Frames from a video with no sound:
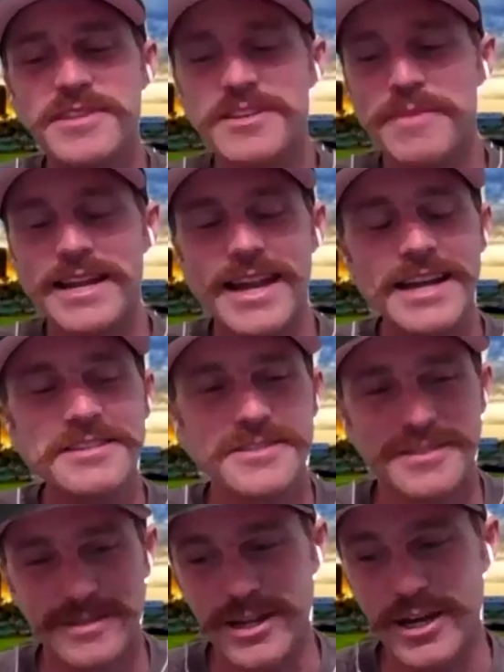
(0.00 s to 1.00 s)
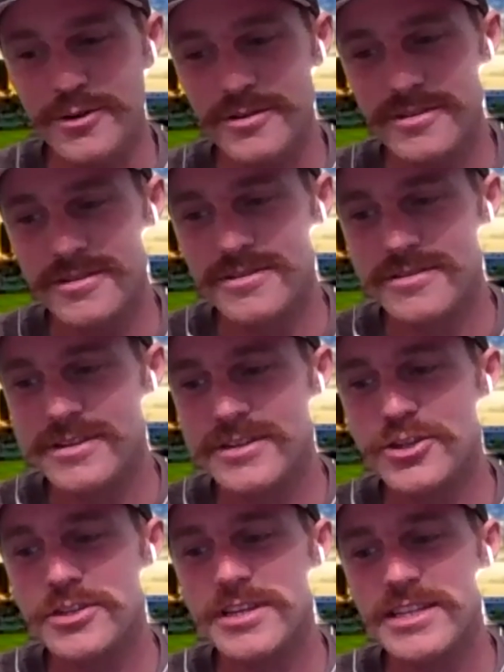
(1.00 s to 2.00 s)
to my next note.
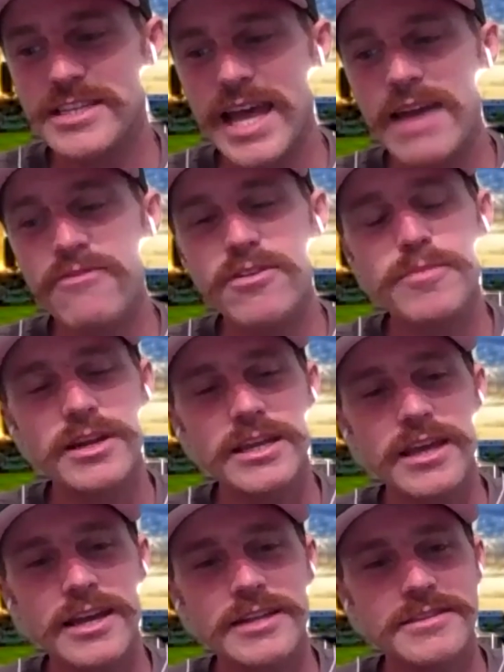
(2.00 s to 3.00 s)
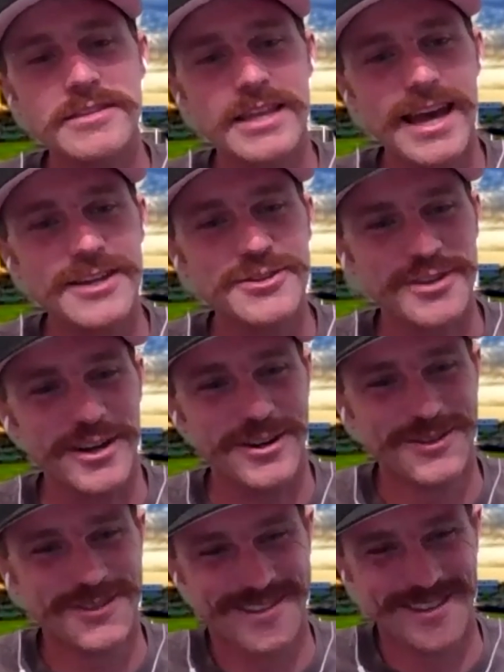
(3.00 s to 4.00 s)
Just says everybody hates the
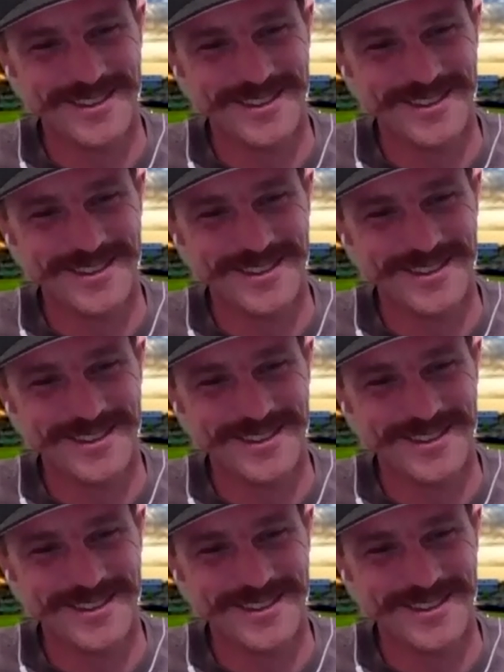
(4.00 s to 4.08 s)
Astros.